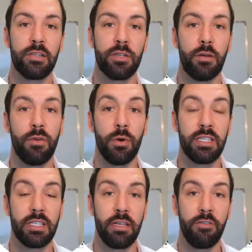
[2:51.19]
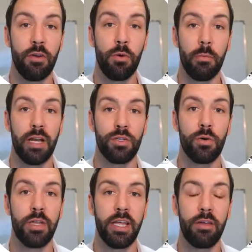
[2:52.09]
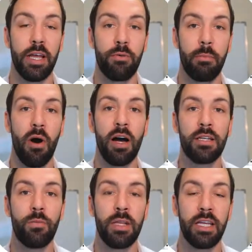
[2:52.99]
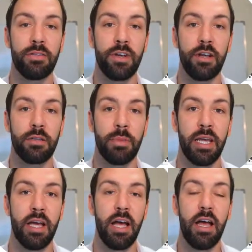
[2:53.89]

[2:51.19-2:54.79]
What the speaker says: So if you want to make sure that you get reminded when these videos appear,